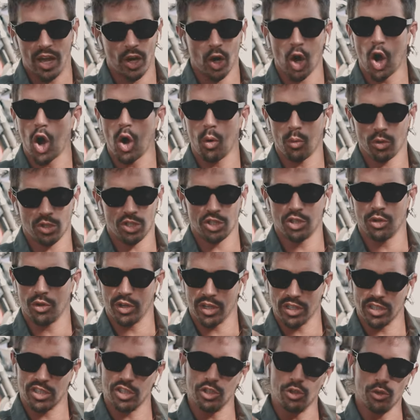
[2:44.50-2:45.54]
at all what you're
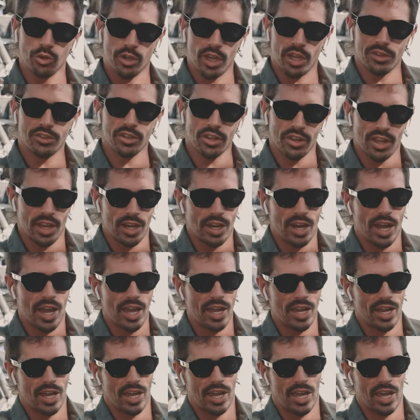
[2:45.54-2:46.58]
doing until you get there that night,